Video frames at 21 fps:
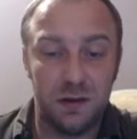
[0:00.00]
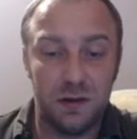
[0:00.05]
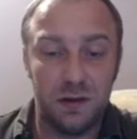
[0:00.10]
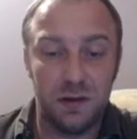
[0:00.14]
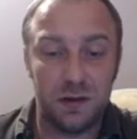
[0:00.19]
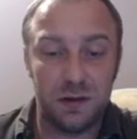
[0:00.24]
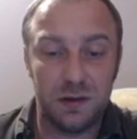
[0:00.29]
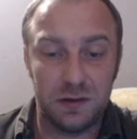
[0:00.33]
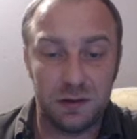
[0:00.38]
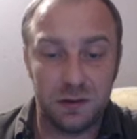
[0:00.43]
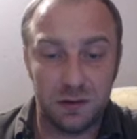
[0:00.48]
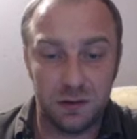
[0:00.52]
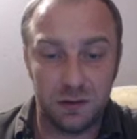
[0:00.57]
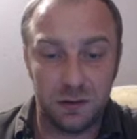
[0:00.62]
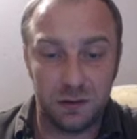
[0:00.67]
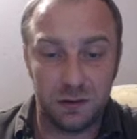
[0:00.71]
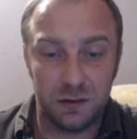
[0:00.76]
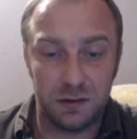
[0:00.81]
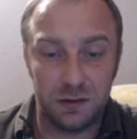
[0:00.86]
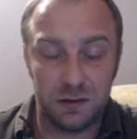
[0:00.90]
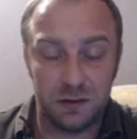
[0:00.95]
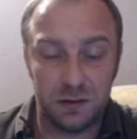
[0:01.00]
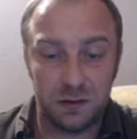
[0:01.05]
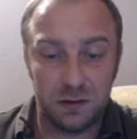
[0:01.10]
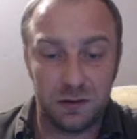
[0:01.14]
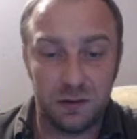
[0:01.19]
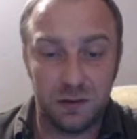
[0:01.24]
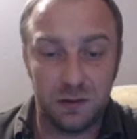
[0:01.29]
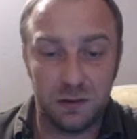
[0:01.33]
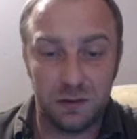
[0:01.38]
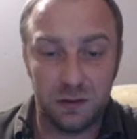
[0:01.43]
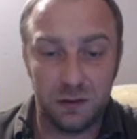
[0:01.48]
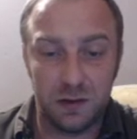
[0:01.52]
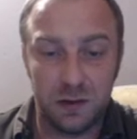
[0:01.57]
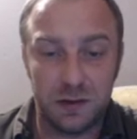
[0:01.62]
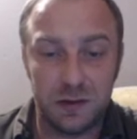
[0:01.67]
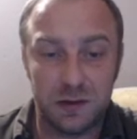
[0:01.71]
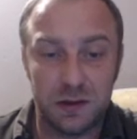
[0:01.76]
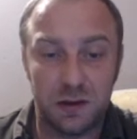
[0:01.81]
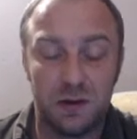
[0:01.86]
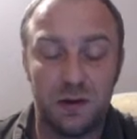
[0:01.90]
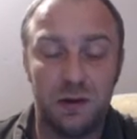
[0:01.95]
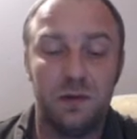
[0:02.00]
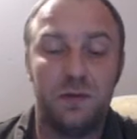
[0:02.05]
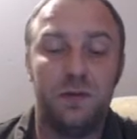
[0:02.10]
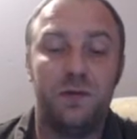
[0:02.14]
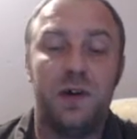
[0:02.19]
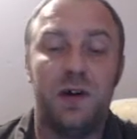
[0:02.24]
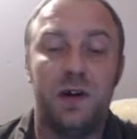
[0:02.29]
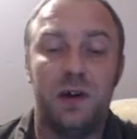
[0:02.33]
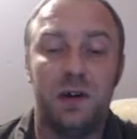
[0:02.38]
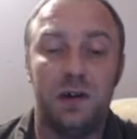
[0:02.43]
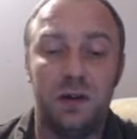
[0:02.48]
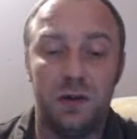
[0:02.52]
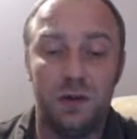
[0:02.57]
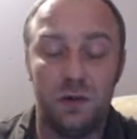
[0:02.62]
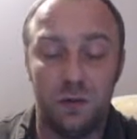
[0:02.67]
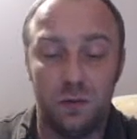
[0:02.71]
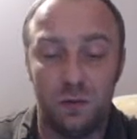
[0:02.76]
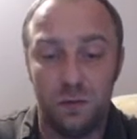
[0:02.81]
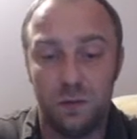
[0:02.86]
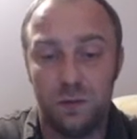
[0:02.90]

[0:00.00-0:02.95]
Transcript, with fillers: this is these are very two,